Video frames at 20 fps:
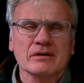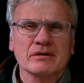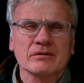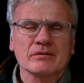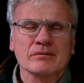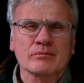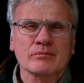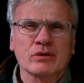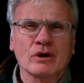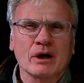
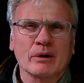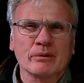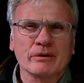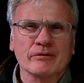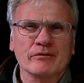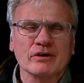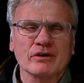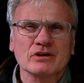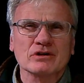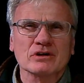probably
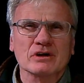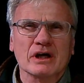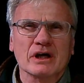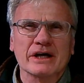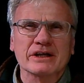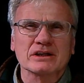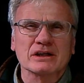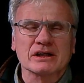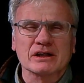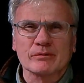
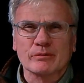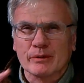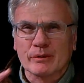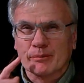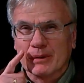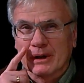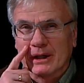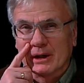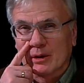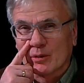visualize a little bit
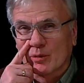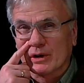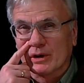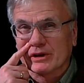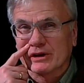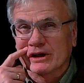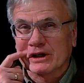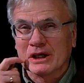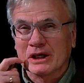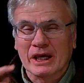better what
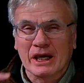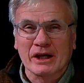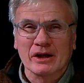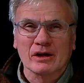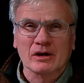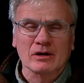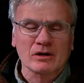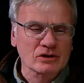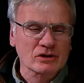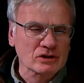the
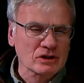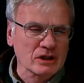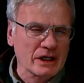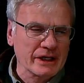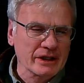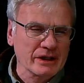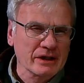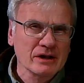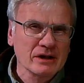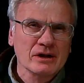canyon looks like.
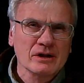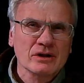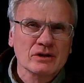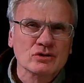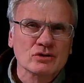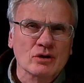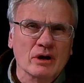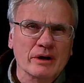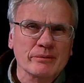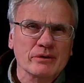
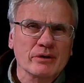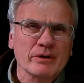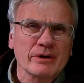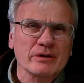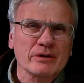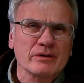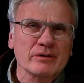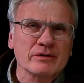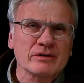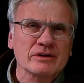So I'm
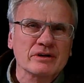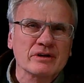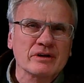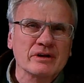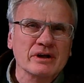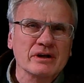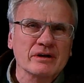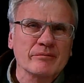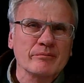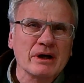going to
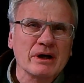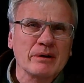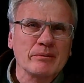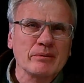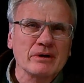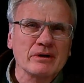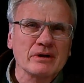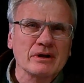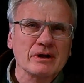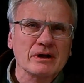think of
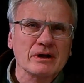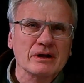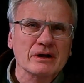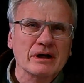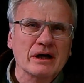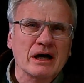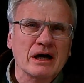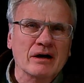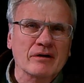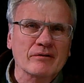maybe the
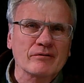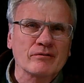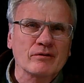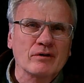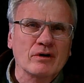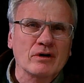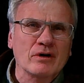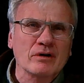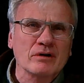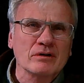
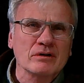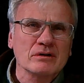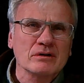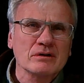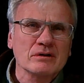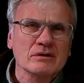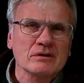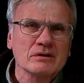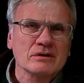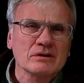outfall
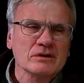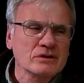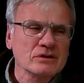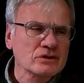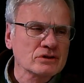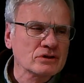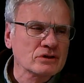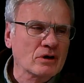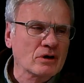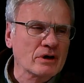
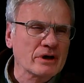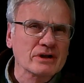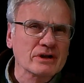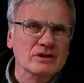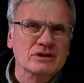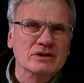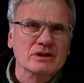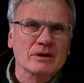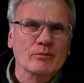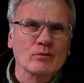starting
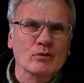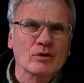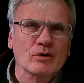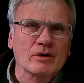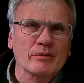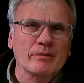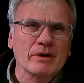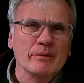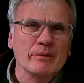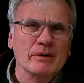somewhere
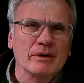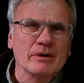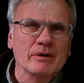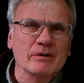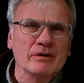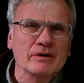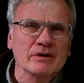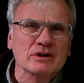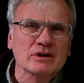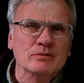maybe
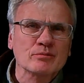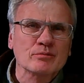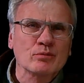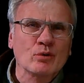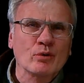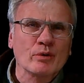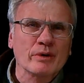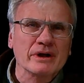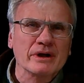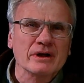in this
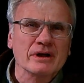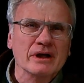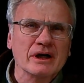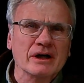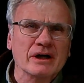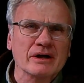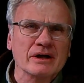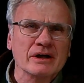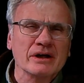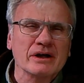point
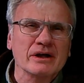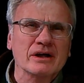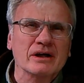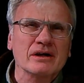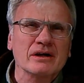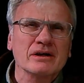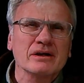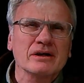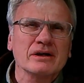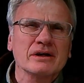down here,
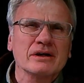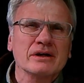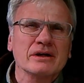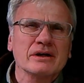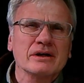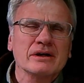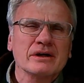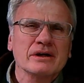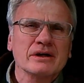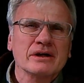
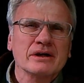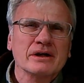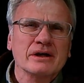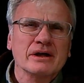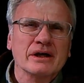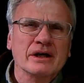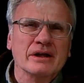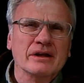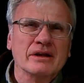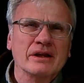
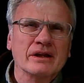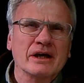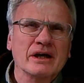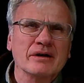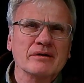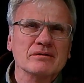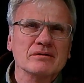and then